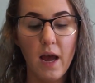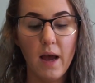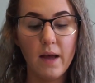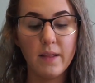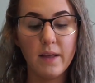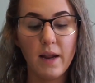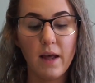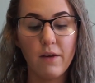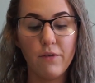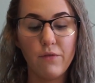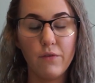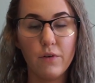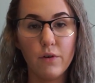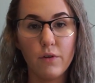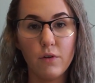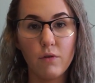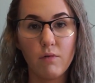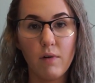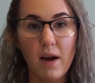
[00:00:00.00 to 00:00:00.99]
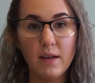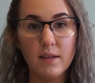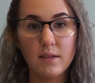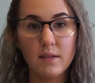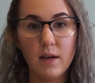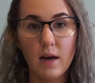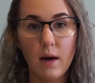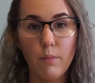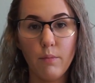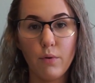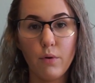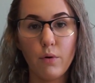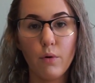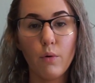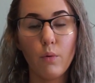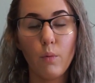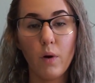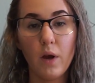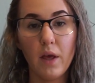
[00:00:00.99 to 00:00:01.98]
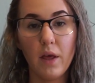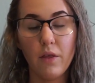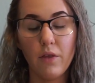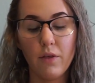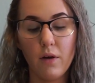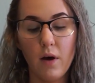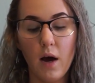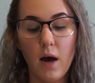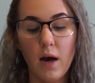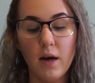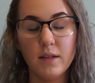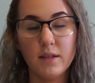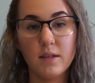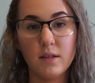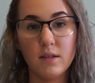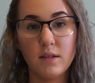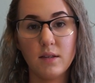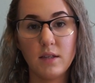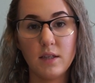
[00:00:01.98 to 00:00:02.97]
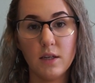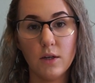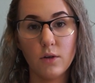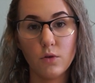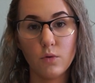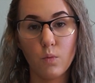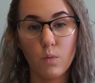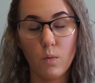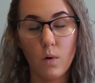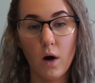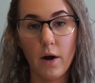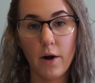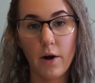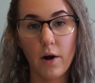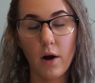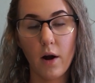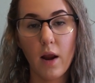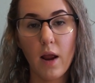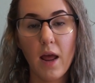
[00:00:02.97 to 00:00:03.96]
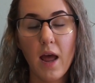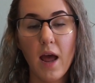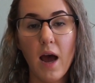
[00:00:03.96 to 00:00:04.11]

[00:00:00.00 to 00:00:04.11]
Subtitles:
and then I fill the rest up with distilled water.